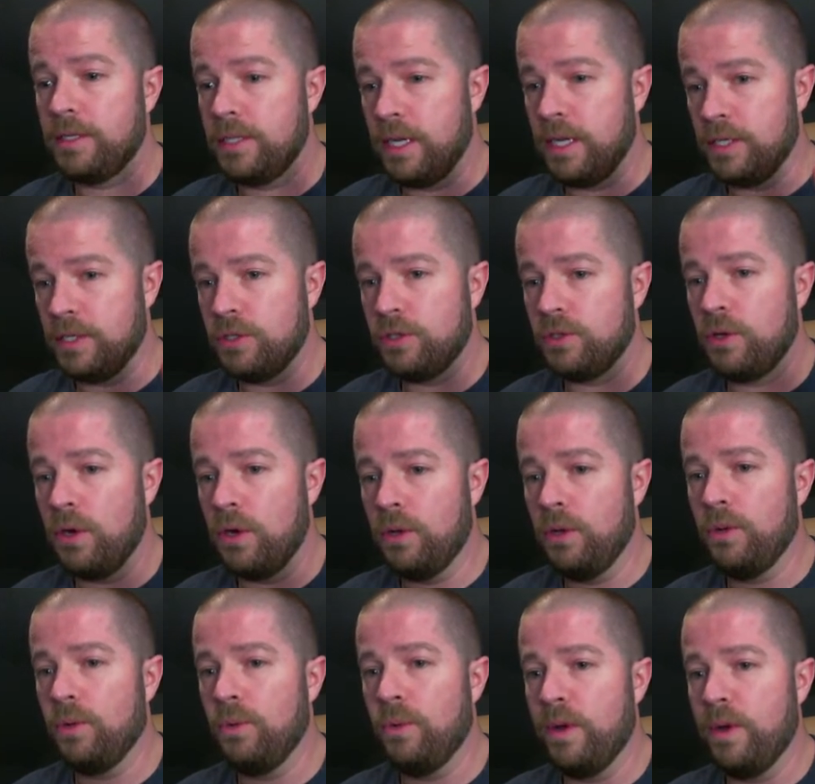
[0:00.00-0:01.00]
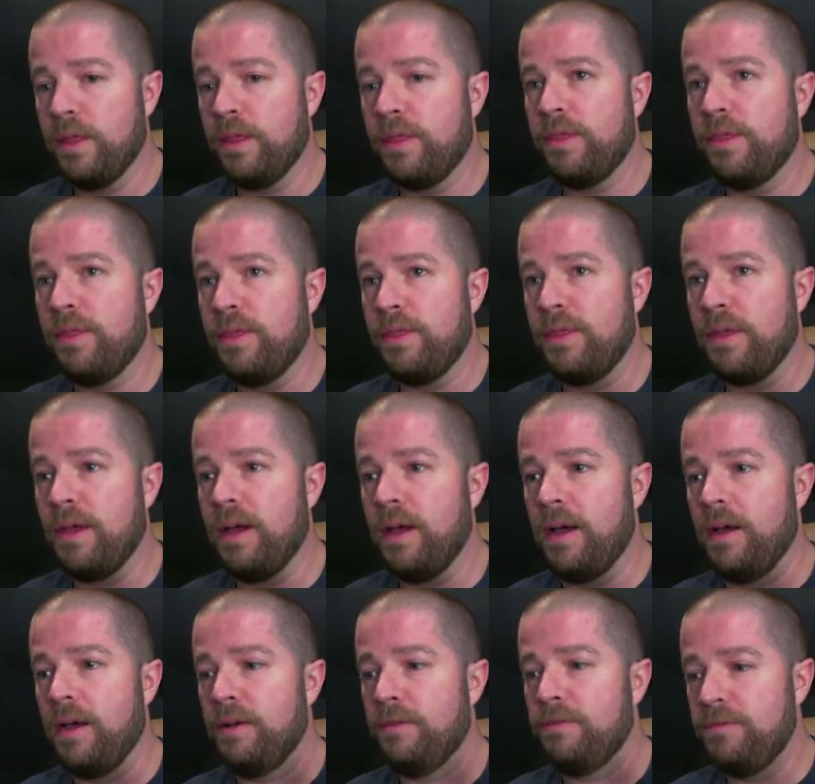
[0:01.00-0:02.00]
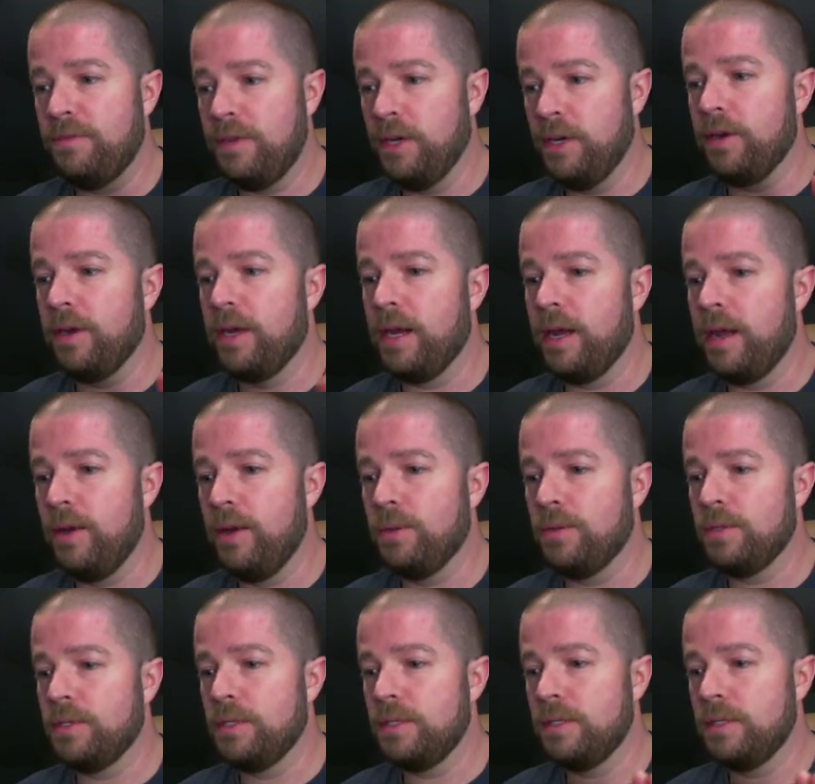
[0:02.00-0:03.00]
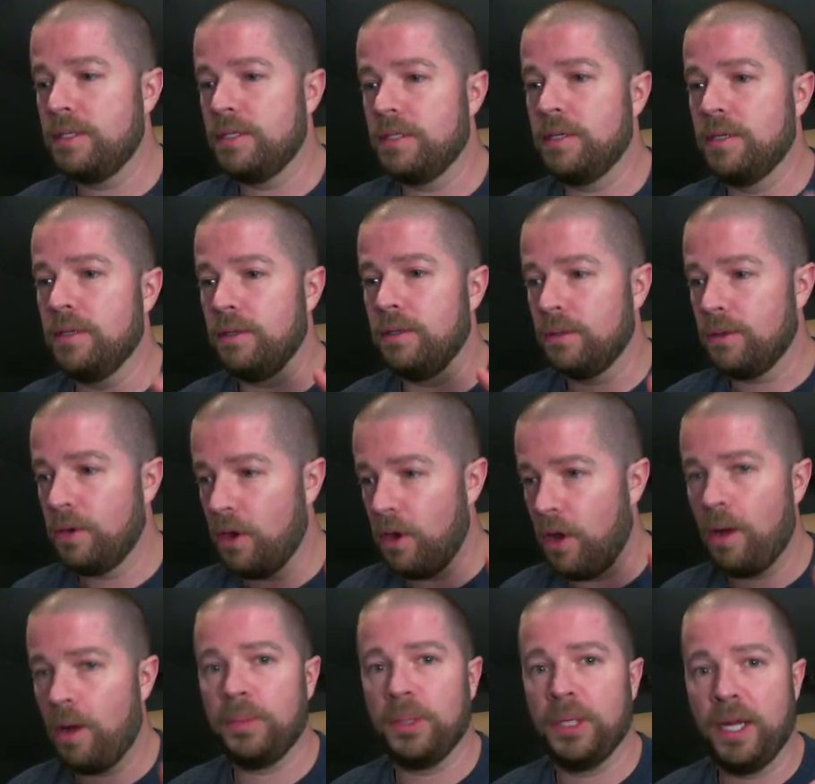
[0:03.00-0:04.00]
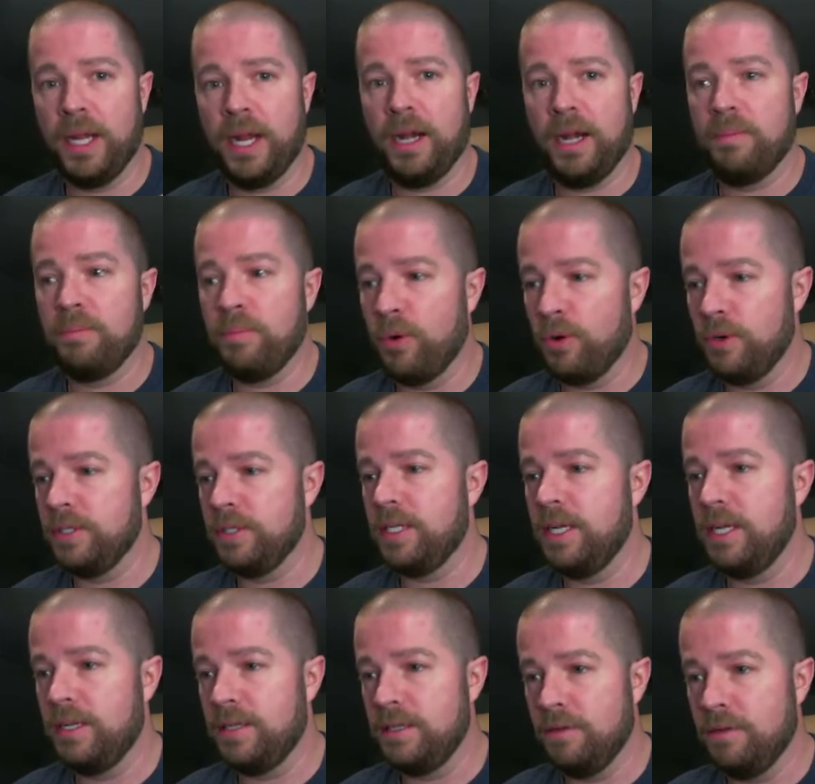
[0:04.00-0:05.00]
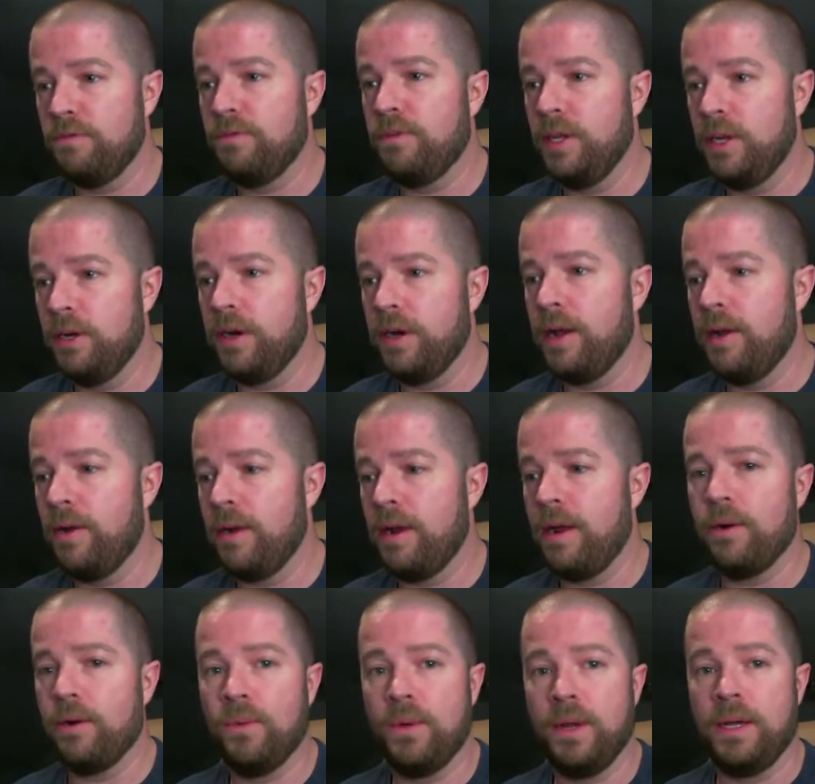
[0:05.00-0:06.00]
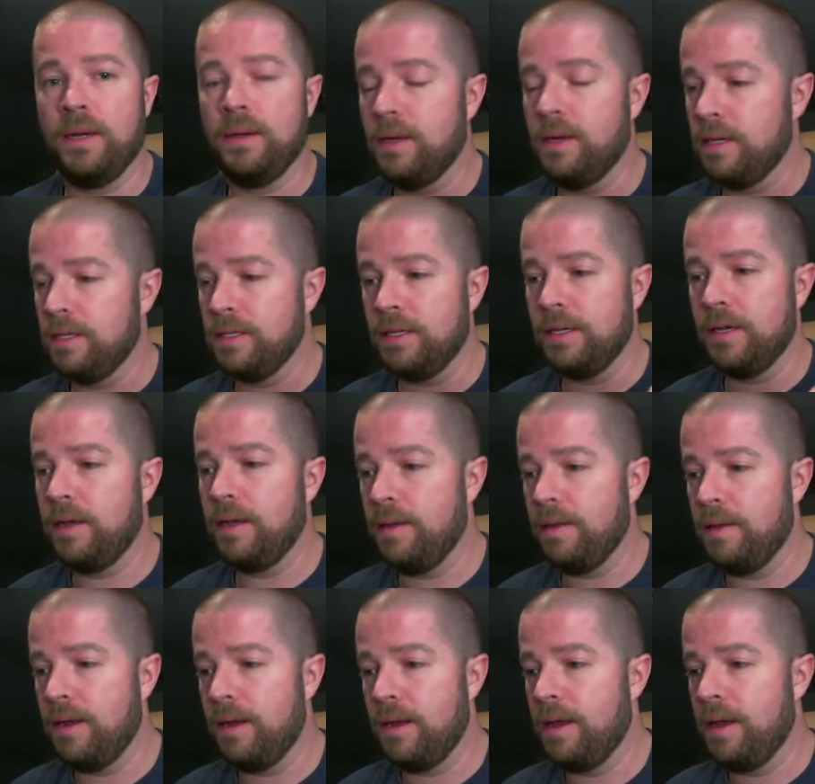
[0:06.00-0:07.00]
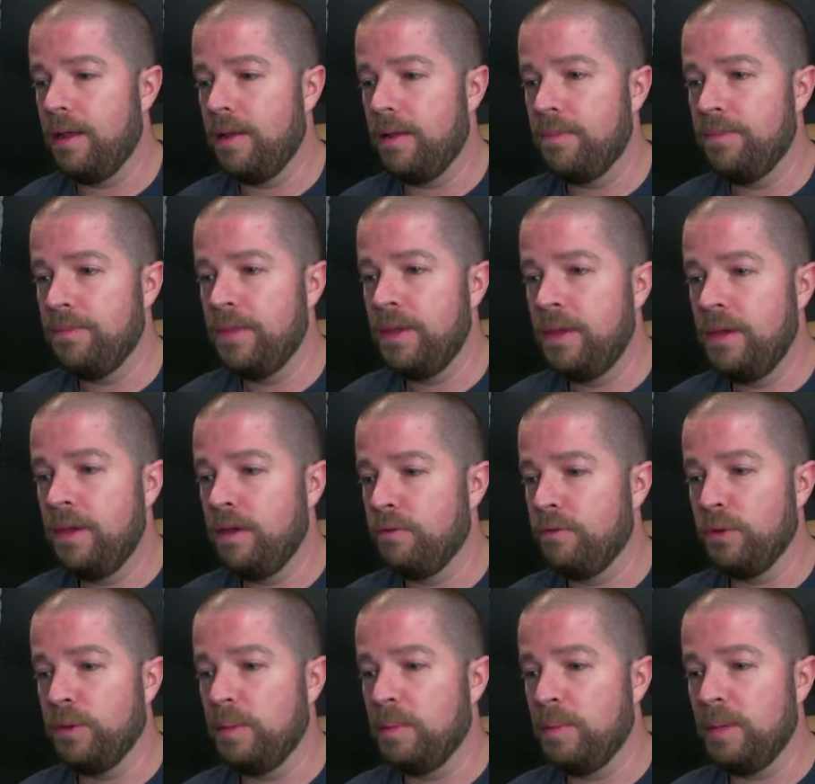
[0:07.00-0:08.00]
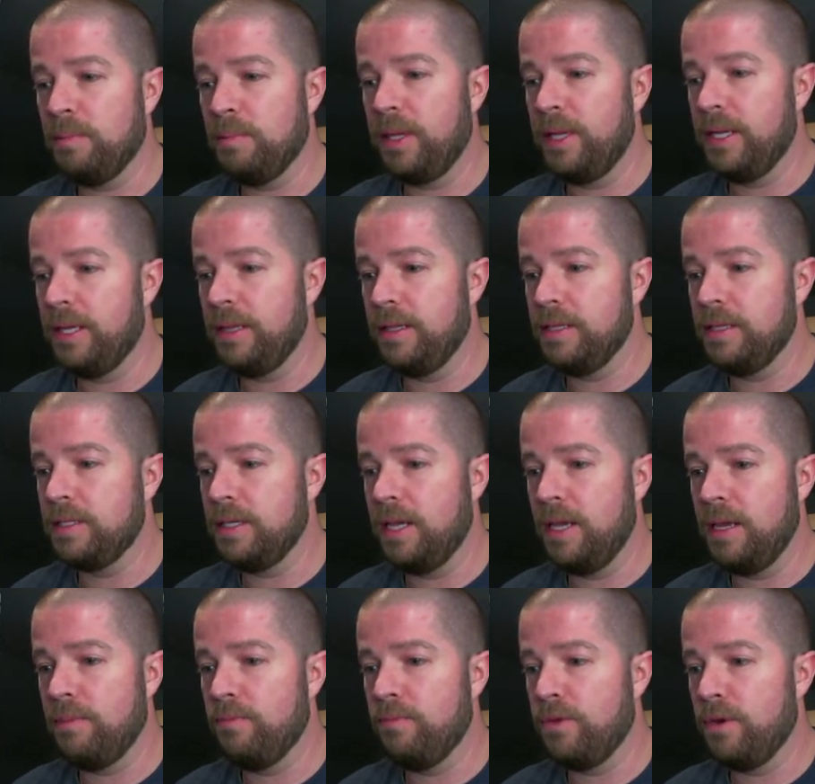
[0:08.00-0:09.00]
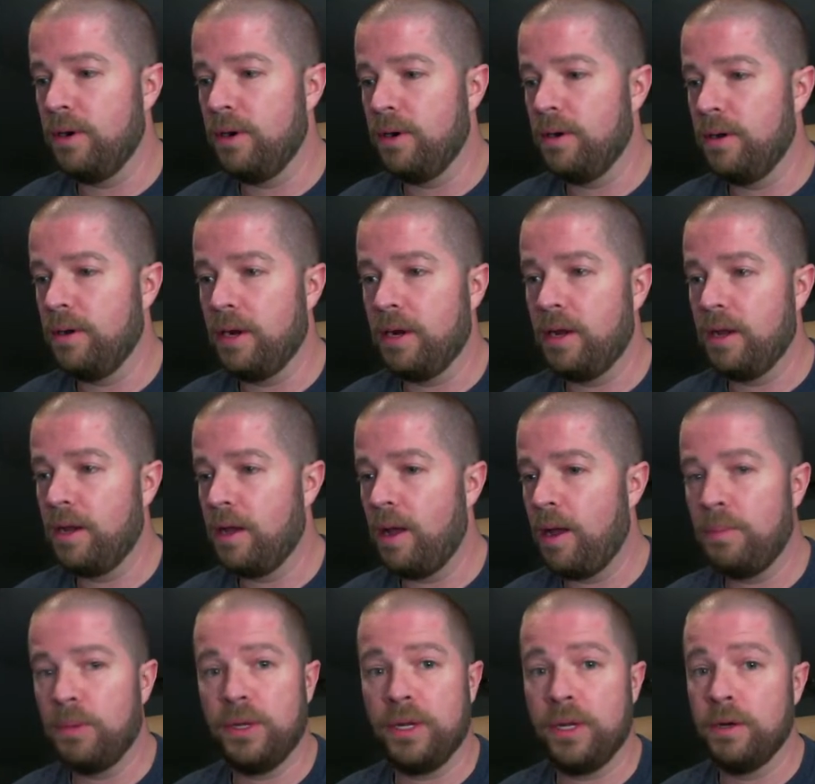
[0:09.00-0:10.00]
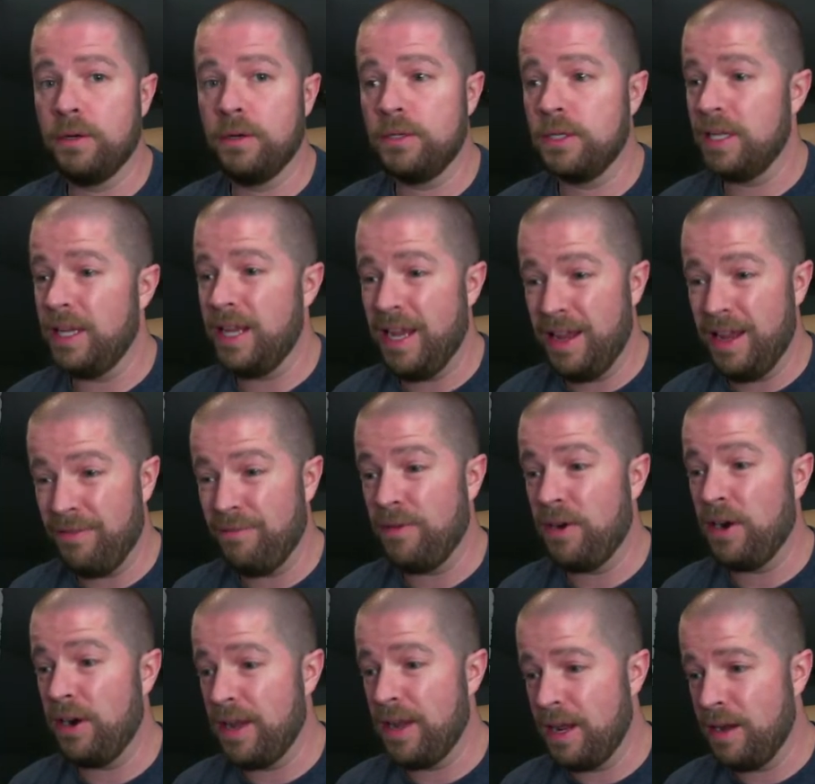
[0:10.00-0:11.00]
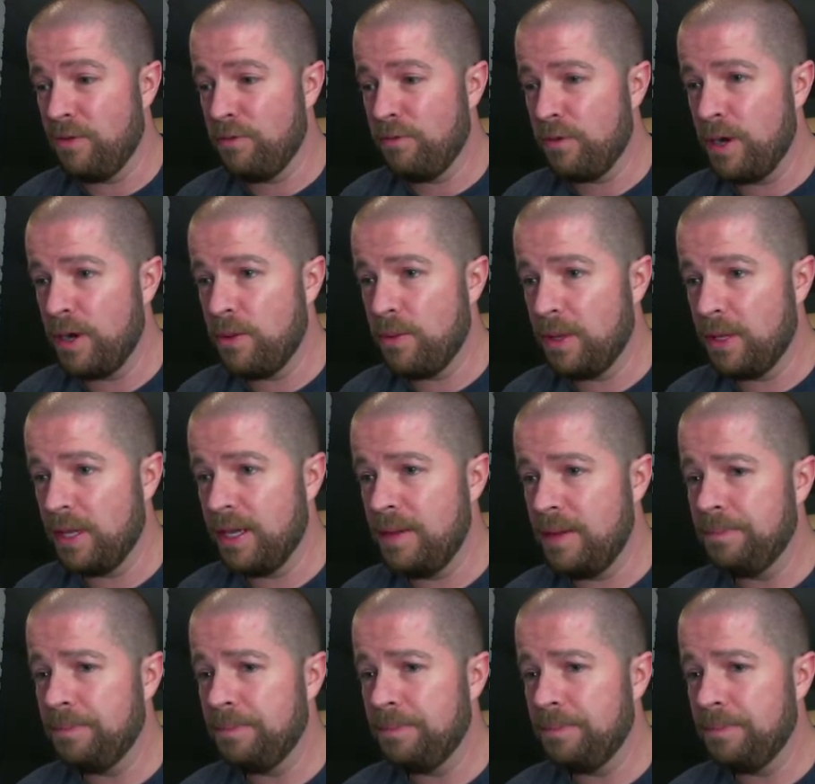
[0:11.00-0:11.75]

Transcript: I struggle with figuring out still complicated board states and figuring out how to win, because I've only been playing this game for a couple years, very infrequently,